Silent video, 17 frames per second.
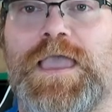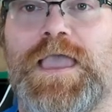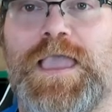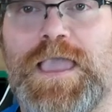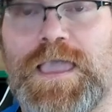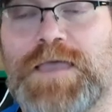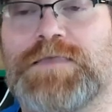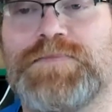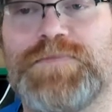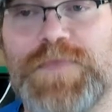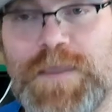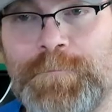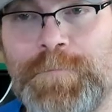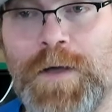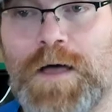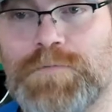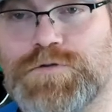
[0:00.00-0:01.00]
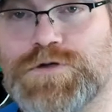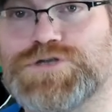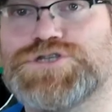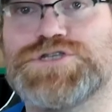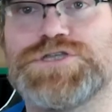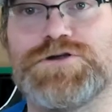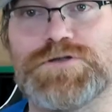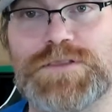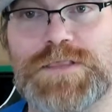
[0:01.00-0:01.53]
And they publish
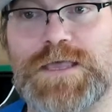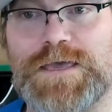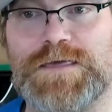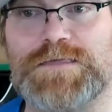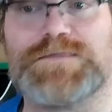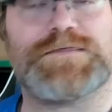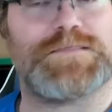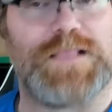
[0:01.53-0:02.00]
their list